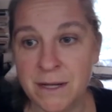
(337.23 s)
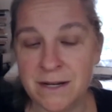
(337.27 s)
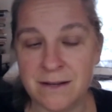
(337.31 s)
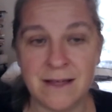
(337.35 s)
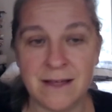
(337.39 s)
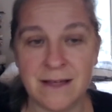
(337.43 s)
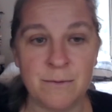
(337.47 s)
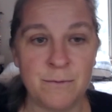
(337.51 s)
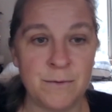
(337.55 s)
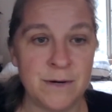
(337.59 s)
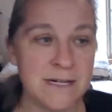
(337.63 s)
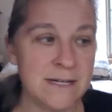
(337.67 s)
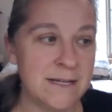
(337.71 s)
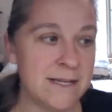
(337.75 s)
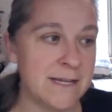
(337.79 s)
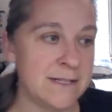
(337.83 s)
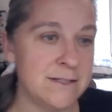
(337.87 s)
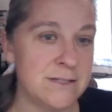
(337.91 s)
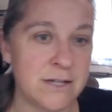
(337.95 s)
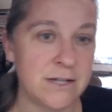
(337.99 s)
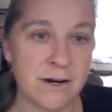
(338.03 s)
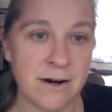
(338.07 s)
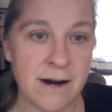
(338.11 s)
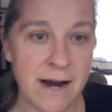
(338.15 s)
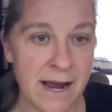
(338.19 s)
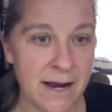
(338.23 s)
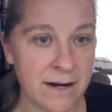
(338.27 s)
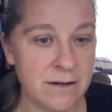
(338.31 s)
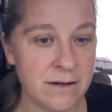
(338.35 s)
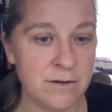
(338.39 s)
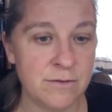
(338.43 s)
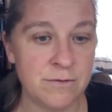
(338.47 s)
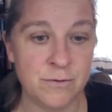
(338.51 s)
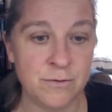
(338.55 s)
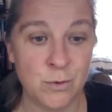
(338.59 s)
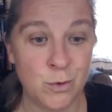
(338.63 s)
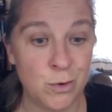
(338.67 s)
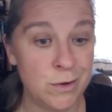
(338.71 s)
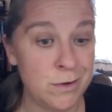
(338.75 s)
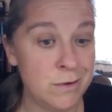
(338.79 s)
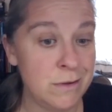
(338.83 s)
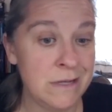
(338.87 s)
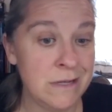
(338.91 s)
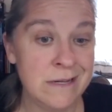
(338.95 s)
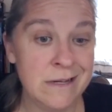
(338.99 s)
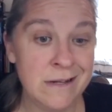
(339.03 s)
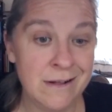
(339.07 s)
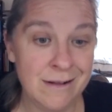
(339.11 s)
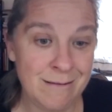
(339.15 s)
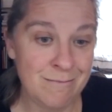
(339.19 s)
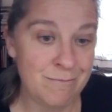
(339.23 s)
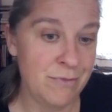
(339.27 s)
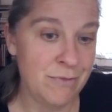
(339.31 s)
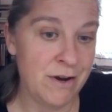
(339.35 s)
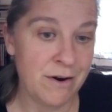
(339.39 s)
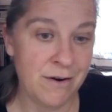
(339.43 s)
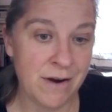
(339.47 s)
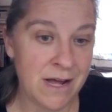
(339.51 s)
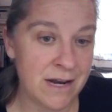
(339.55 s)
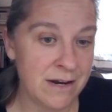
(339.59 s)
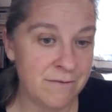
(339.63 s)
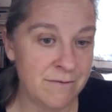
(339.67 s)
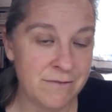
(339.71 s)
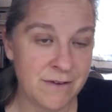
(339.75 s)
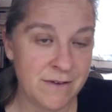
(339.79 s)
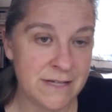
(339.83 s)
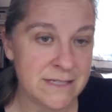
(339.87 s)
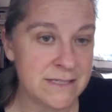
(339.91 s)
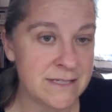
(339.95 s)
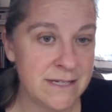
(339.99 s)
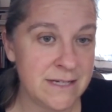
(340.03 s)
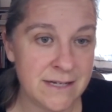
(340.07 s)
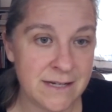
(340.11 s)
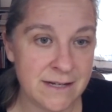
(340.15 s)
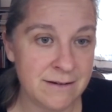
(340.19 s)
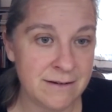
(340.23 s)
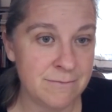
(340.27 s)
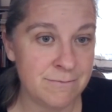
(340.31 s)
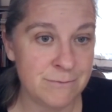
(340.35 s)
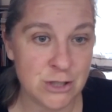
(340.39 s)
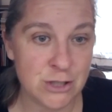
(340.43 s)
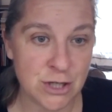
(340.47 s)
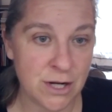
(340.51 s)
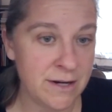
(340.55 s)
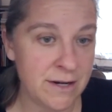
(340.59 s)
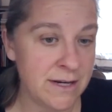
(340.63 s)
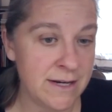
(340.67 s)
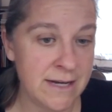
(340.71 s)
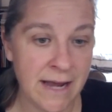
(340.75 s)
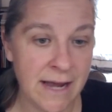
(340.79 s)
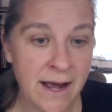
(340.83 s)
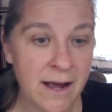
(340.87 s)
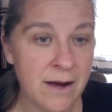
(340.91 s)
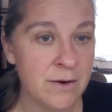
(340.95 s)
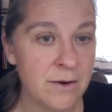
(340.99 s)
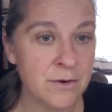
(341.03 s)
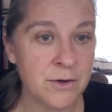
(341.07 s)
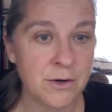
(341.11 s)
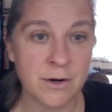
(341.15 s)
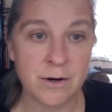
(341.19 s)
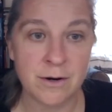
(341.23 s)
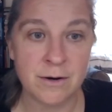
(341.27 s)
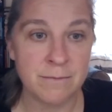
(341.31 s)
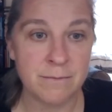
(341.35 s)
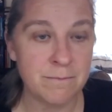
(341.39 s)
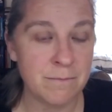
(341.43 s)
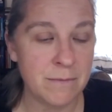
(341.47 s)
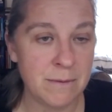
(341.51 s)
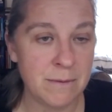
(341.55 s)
And then when kids are acting a fool, they're not invested in shutting it down or,